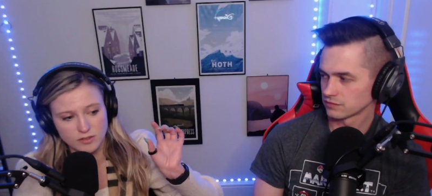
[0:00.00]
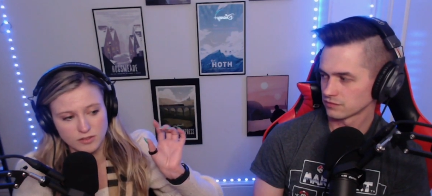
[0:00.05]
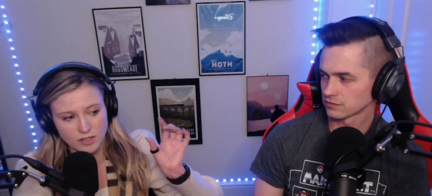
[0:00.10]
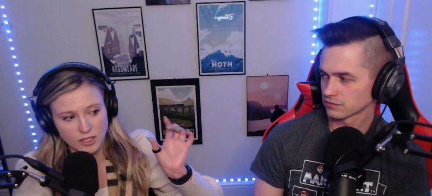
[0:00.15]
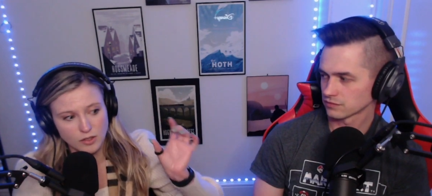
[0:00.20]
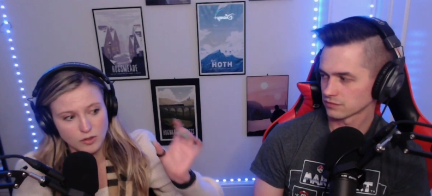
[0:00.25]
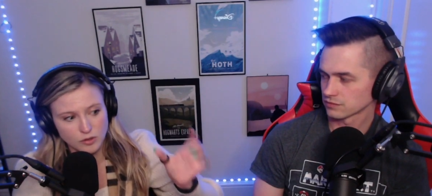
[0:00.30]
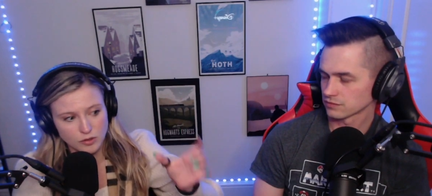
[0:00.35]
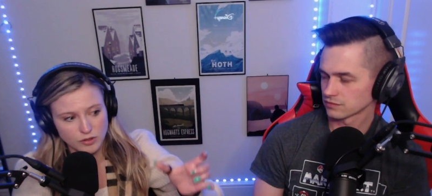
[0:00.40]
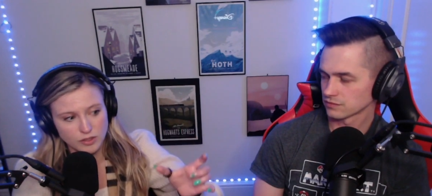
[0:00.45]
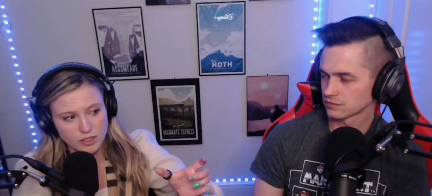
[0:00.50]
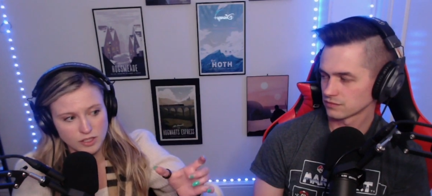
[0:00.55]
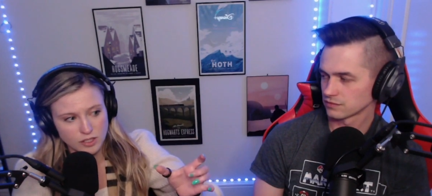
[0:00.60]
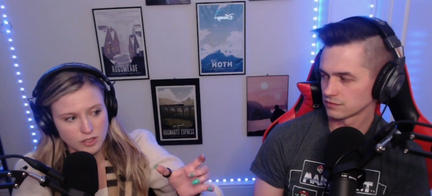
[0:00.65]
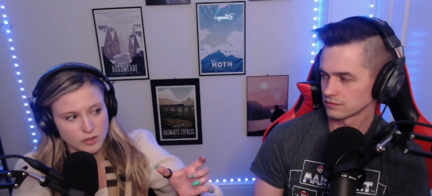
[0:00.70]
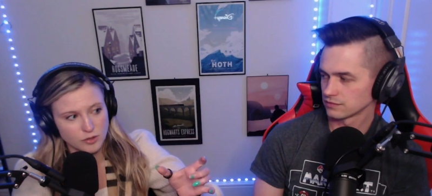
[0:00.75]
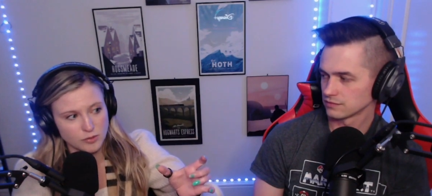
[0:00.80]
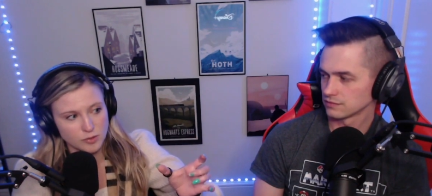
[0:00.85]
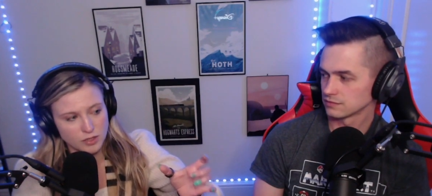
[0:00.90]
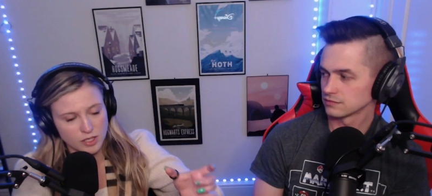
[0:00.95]
Speaker 1: they usually
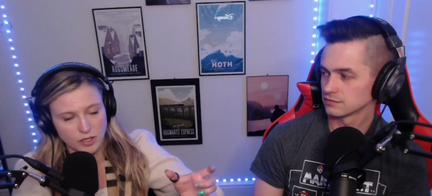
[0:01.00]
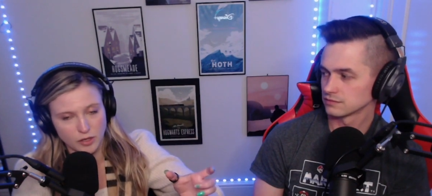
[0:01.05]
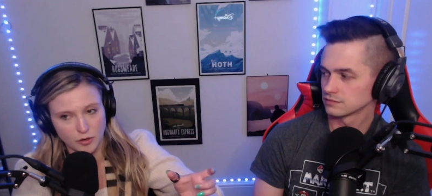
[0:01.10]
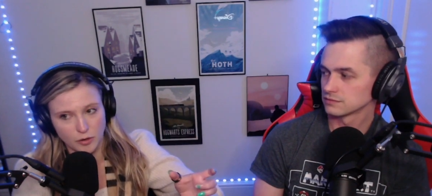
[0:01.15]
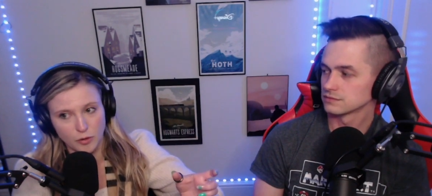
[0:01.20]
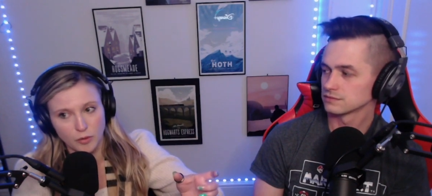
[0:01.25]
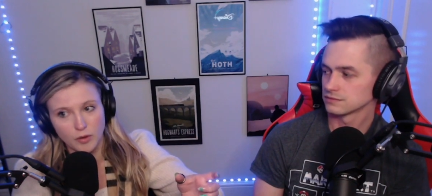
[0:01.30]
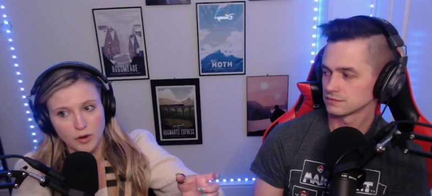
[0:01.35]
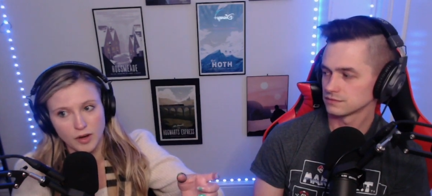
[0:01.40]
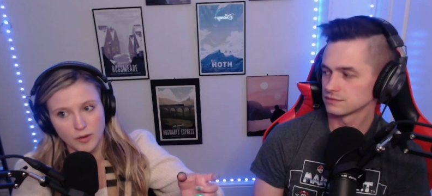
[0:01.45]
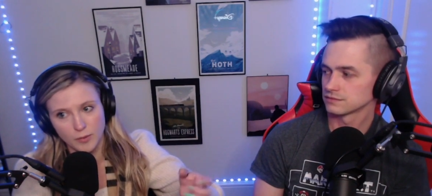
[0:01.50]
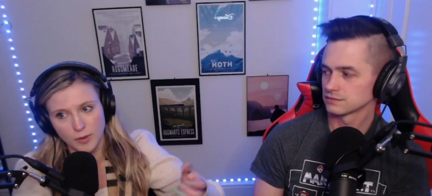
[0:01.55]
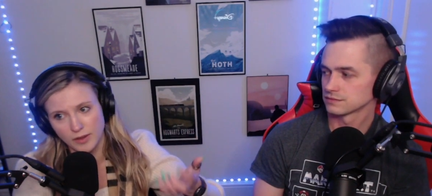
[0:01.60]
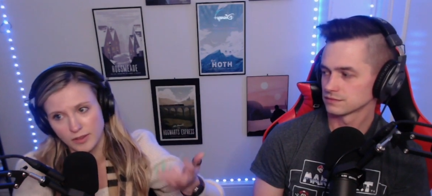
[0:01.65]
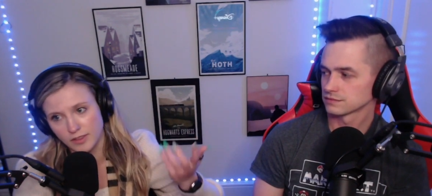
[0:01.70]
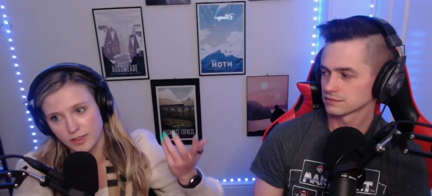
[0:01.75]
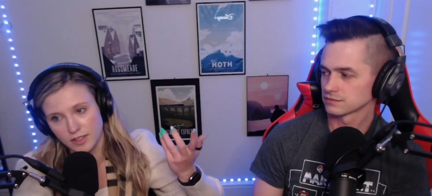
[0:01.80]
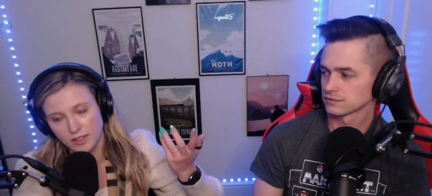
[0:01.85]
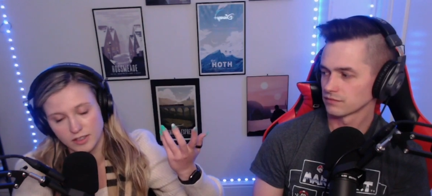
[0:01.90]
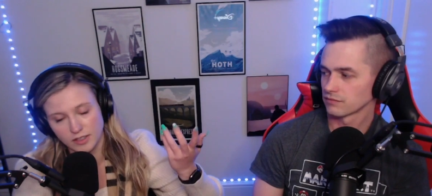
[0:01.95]
do two
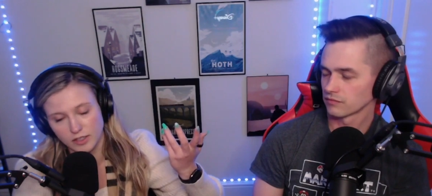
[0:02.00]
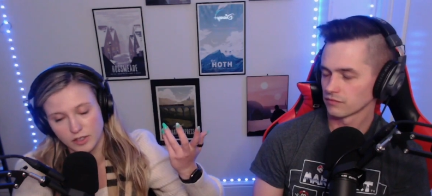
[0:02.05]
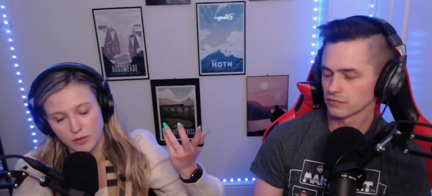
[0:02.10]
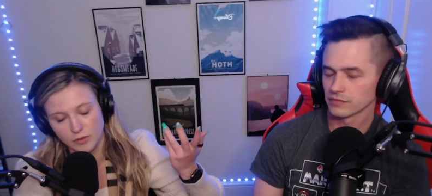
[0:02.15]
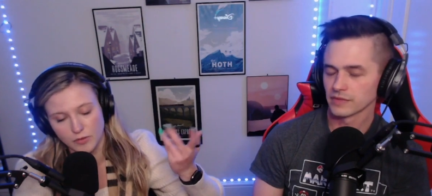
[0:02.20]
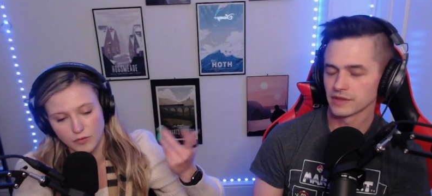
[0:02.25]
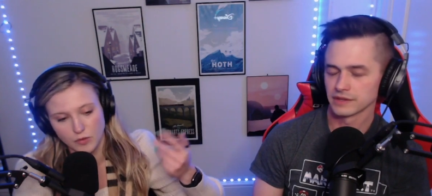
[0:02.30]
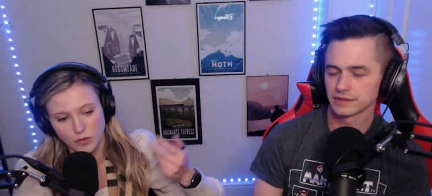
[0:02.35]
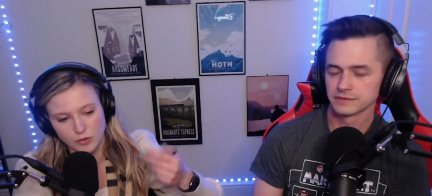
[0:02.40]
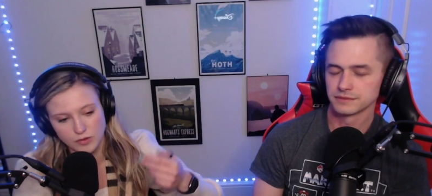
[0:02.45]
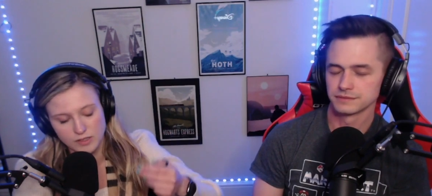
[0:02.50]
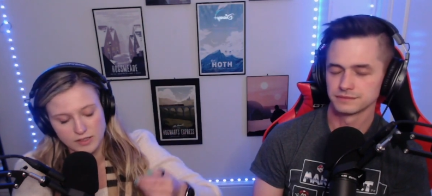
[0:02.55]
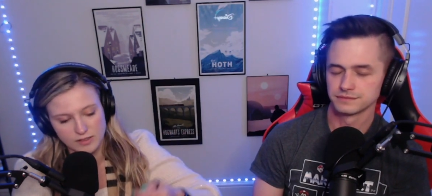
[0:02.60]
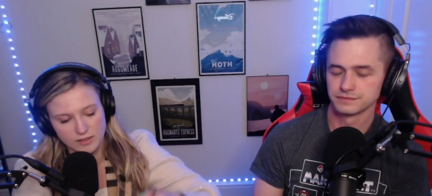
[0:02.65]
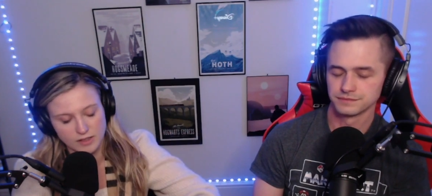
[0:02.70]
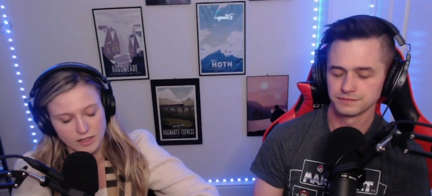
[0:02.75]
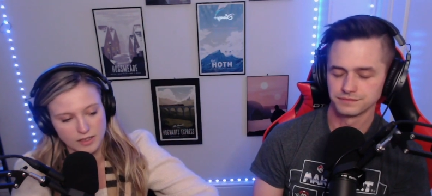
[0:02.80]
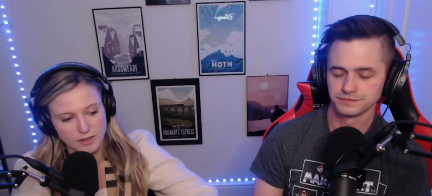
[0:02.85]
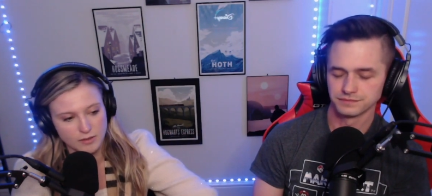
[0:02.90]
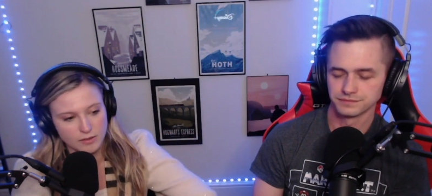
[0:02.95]
rather than, you know, the full
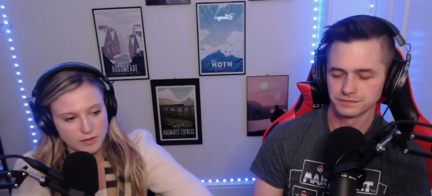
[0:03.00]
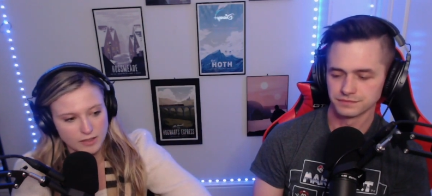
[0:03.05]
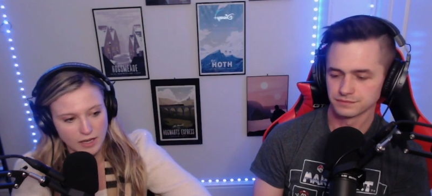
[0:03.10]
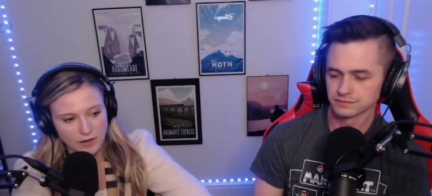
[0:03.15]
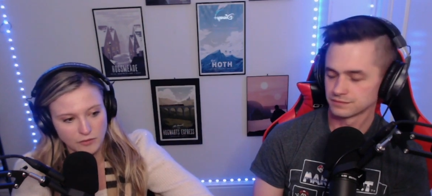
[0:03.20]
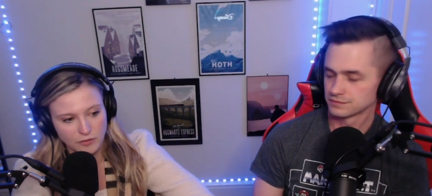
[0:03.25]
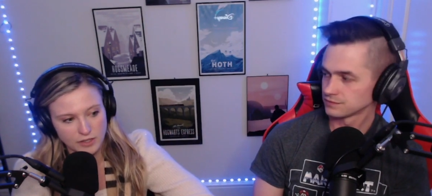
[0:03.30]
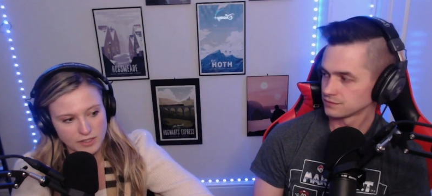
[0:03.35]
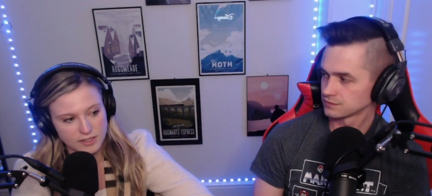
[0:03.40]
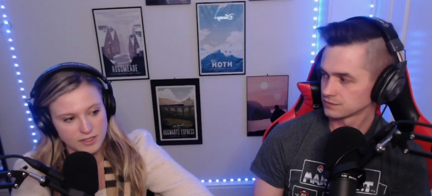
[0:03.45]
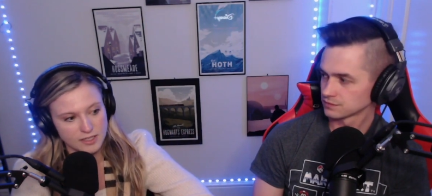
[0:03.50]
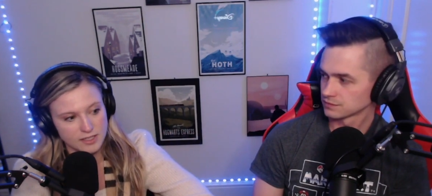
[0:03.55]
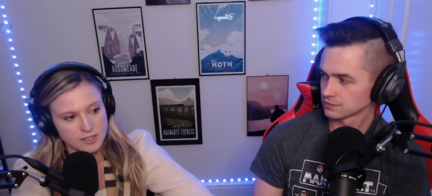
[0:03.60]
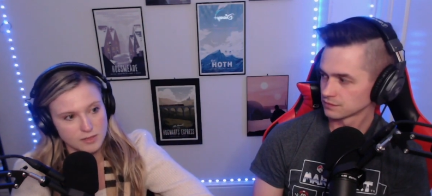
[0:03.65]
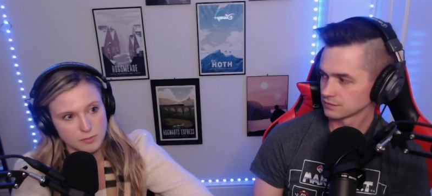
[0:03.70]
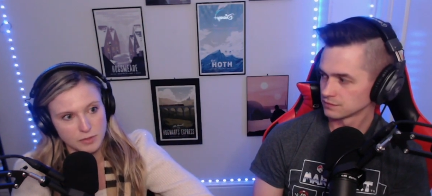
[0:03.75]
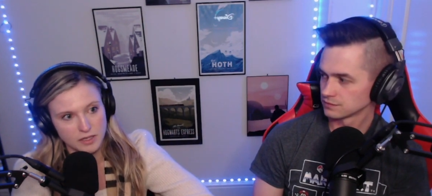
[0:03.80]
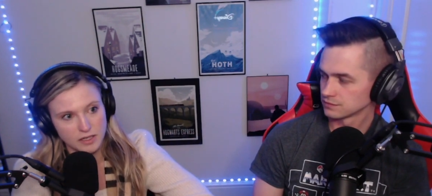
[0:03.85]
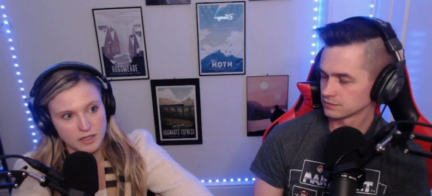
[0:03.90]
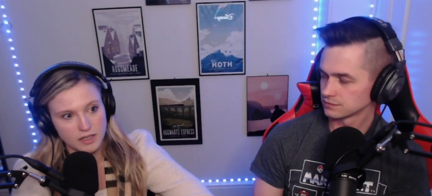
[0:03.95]
season like Netflix does.
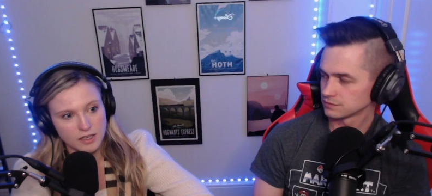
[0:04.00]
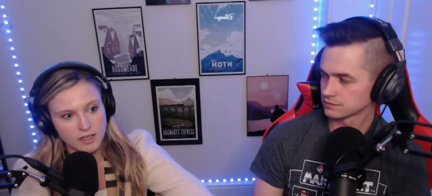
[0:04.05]
But